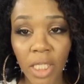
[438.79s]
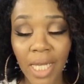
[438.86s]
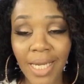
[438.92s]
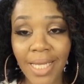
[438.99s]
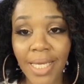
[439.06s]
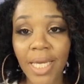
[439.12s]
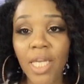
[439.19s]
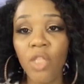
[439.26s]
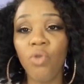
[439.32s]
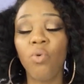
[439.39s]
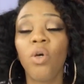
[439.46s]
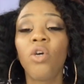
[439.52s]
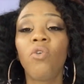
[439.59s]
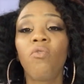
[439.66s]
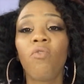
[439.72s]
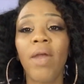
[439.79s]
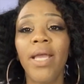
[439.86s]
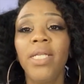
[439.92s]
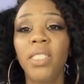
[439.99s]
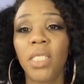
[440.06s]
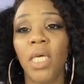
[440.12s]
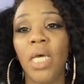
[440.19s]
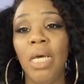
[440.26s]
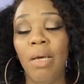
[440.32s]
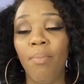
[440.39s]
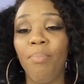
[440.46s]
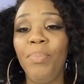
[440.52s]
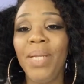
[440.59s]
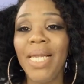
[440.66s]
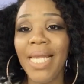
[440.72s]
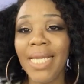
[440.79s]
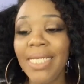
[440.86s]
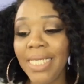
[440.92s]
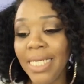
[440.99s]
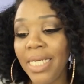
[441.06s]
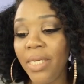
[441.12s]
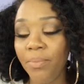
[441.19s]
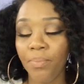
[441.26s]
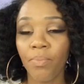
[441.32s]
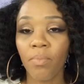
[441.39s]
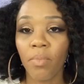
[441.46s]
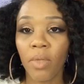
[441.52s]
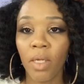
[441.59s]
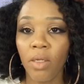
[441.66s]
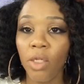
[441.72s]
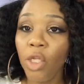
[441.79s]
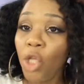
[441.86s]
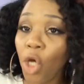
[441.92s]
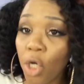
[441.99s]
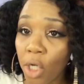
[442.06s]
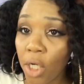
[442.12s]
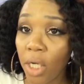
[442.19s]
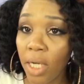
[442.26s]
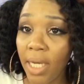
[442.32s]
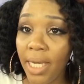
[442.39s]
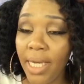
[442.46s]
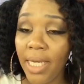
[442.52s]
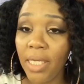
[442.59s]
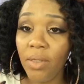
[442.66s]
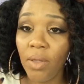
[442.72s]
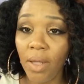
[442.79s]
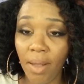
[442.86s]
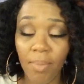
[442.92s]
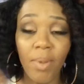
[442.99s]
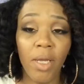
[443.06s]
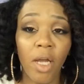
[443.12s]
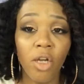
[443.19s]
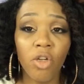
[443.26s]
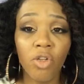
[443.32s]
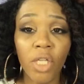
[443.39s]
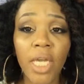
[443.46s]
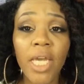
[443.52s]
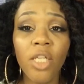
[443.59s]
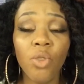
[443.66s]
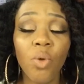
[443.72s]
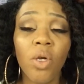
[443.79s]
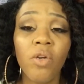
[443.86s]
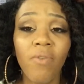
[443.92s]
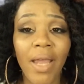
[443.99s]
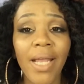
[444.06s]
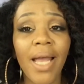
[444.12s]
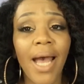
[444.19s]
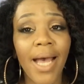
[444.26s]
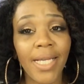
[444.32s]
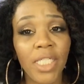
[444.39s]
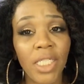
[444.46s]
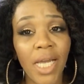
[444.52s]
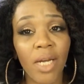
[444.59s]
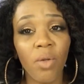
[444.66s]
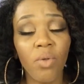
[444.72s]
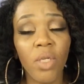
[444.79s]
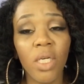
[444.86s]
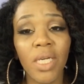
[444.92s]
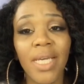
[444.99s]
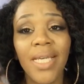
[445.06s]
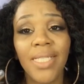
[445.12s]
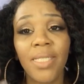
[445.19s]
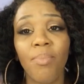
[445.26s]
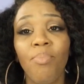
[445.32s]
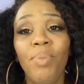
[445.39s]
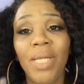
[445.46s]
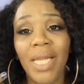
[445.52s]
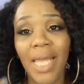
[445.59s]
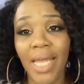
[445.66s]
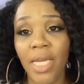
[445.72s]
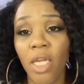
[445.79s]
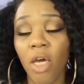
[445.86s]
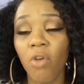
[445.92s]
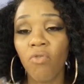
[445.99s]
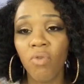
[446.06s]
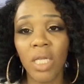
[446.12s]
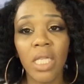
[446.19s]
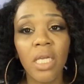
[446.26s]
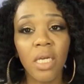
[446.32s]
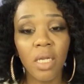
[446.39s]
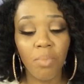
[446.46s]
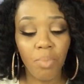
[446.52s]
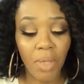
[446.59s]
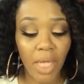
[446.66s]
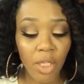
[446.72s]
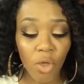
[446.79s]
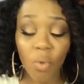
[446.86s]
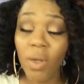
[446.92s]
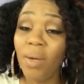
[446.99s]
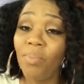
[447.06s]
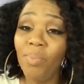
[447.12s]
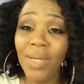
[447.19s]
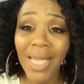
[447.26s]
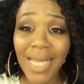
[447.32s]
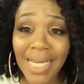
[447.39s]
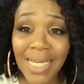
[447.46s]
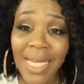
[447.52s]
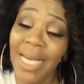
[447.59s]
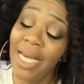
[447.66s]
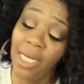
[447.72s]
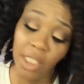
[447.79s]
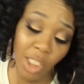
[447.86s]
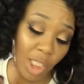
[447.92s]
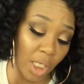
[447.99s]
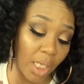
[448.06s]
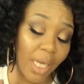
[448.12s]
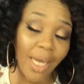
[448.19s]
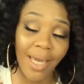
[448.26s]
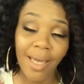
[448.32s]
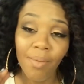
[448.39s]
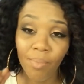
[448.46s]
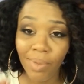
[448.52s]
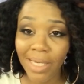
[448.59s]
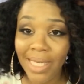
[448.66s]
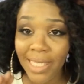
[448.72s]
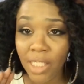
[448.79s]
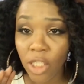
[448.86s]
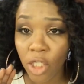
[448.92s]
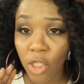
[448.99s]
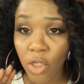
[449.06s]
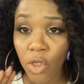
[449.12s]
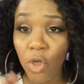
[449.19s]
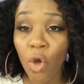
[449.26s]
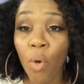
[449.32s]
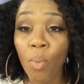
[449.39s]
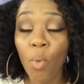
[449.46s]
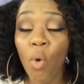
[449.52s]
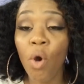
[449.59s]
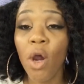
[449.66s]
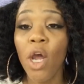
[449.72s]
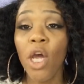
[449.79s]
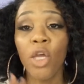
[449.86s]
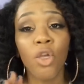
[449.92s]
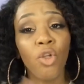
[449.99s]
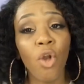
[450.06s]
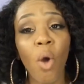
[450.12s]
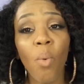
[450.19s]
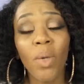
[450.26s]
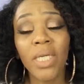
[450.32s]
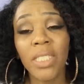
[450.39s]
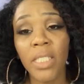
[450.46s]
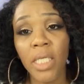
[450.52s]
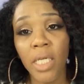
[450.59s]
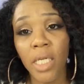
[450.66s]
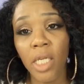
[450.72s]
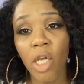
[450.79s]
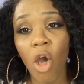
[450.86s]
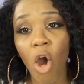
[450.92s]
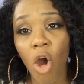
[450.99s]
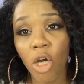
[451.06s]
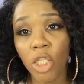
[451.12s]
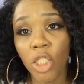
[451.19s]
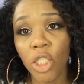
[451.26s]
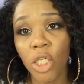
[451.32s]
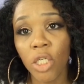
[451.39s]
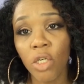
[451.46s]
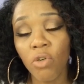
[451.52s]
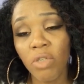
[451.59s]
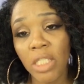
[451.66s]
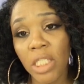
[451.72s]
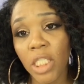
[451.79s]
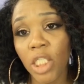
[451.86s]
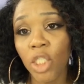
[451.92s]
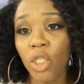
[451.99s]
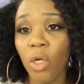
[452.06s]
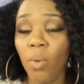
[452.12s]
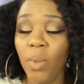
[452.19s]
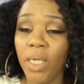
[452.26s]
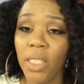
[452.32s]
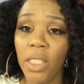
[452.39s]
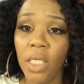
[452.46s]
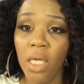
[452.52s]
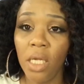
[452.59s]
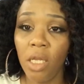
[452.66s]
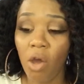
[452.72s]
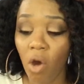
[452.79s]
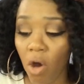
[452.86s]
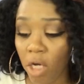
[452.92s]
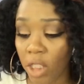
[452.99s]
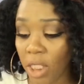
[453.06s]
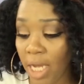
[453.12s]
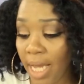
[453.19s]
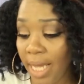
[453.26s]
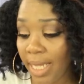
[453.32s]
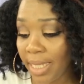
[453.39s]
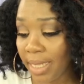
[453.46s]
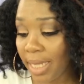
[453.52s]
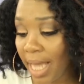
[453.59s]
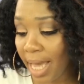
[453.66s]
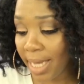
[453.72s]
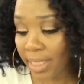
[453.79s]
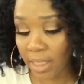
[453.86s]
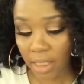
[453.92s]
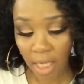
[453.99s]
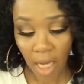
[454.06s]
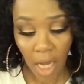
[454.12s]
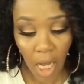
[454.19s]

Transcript: And the key to a great blended look, a key to a great eyeshadow look is a blend, a really good blend. You want to blend till you can't blend no more. You don't want to see any harsh creases. You don't want to see any harsh lines.